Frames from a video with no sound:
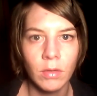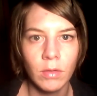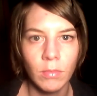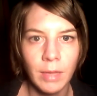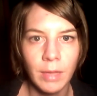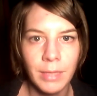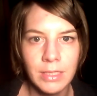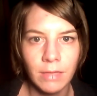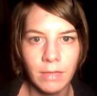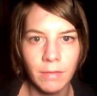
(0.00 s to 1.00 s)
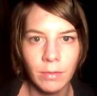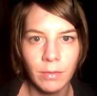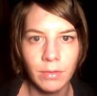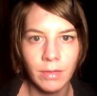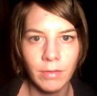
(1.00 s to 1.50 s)
write myself
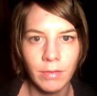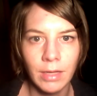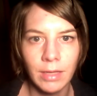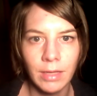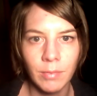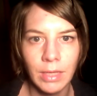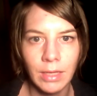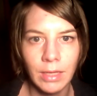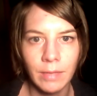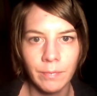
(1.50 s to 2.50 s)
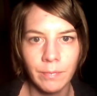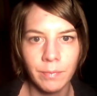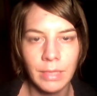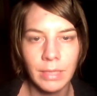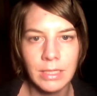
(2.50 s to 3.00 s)
out every night, meaning
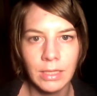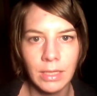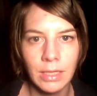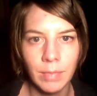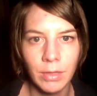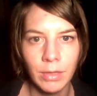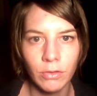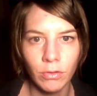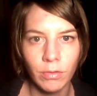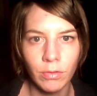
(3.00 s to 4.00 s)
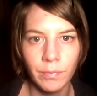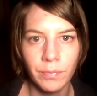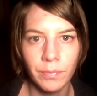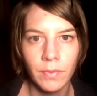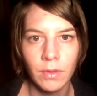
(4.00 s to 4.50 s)
basically keeping a journal,
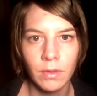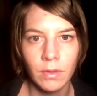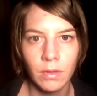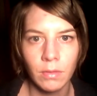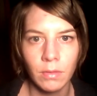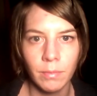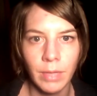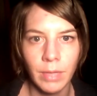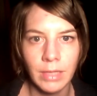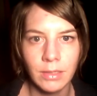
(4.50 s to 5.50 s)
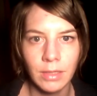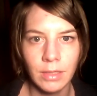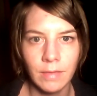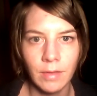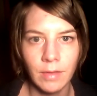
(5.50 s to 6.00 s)
but
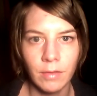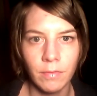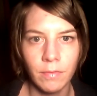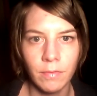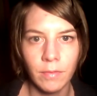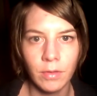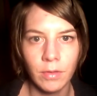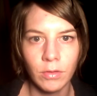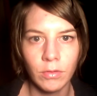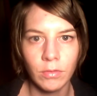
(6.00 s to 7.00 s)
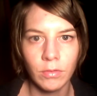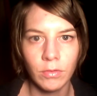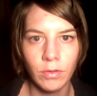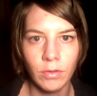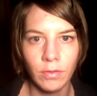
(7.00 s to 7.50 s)
instead of
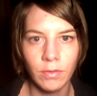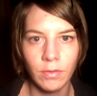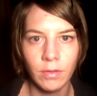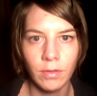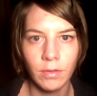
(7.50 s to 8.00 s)
just